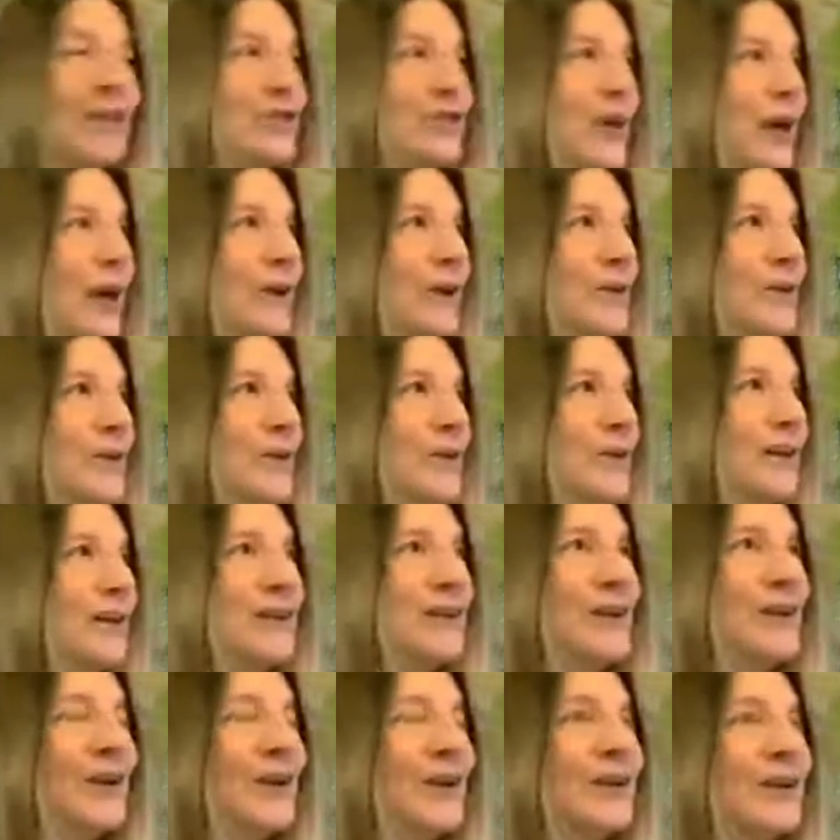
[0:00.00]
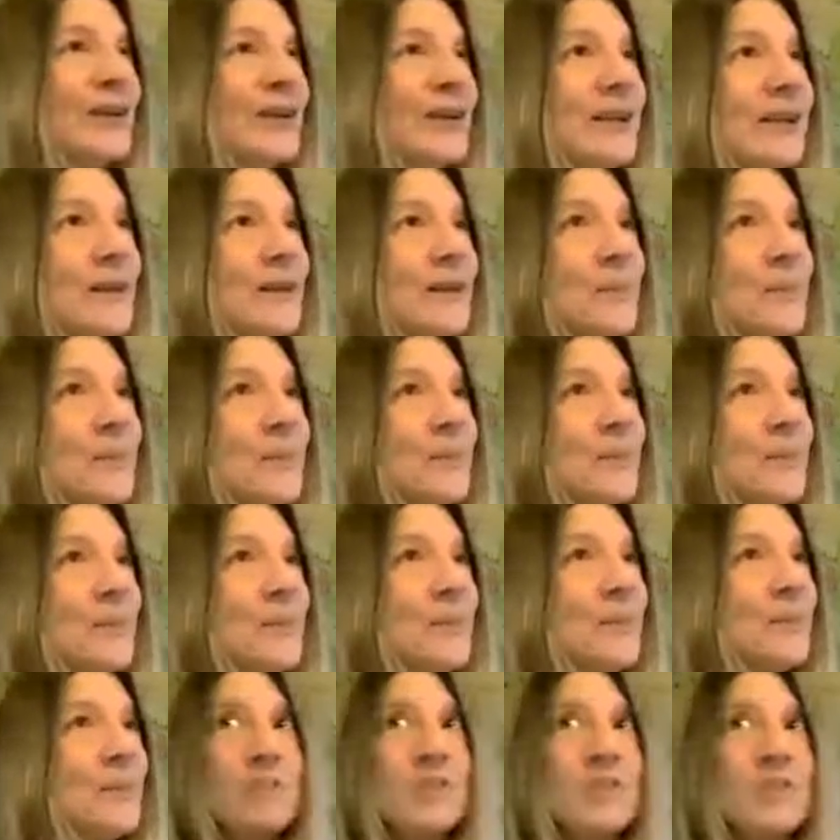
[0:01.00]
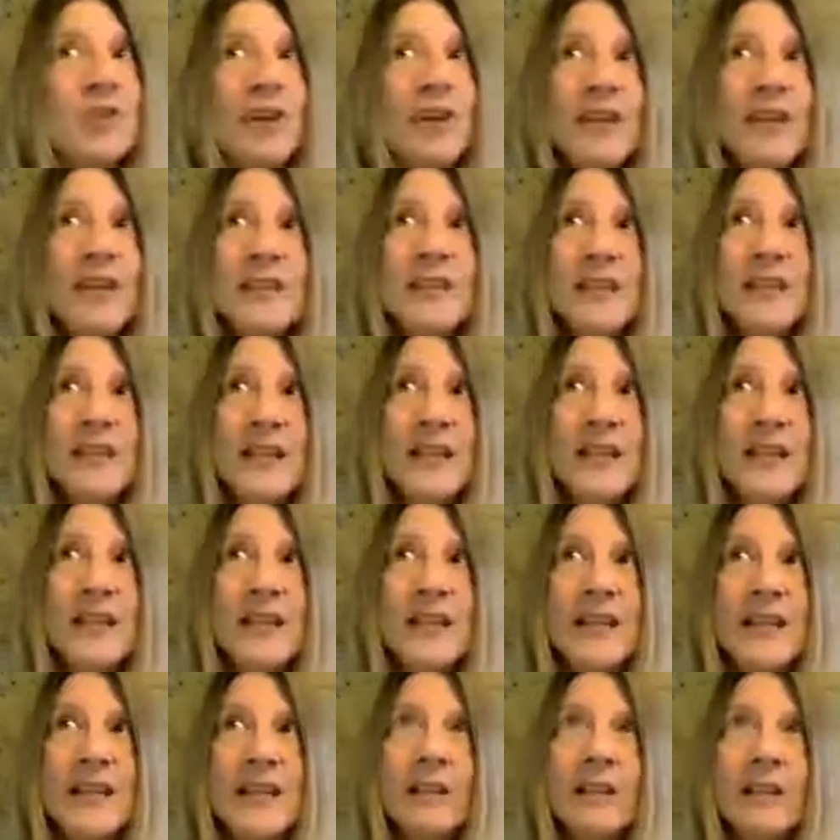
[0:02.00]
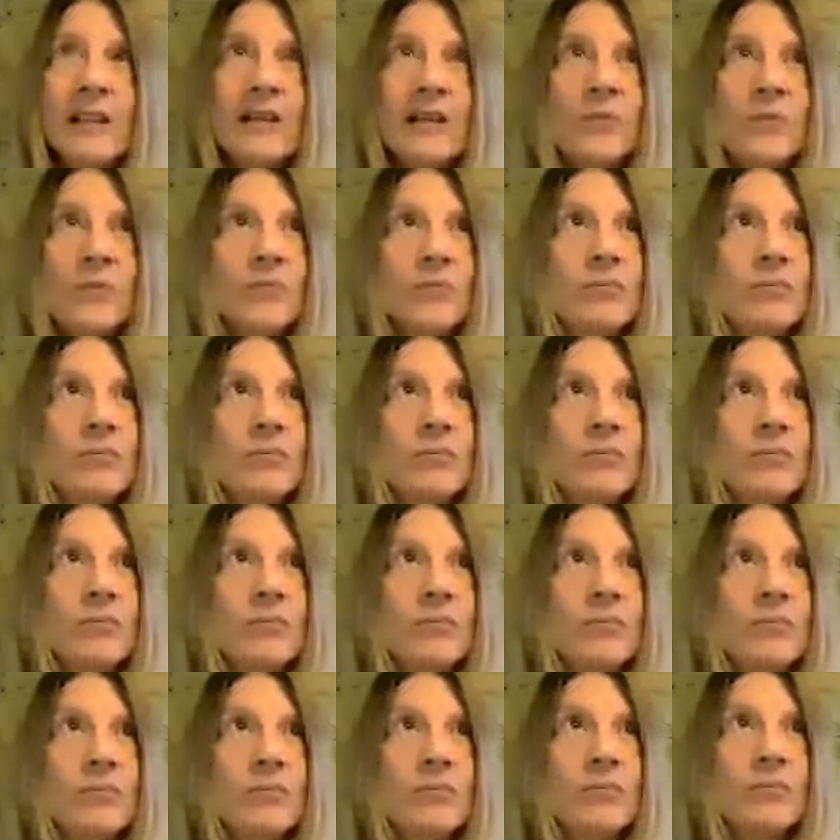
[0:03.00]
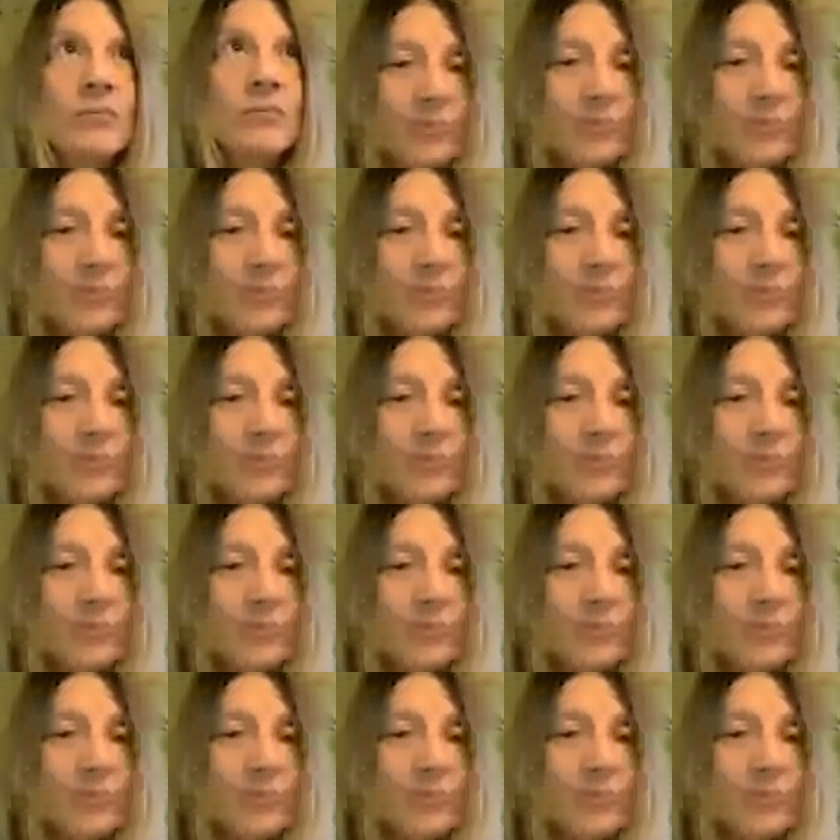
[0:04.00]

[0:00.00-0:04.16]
So, you know, just things like what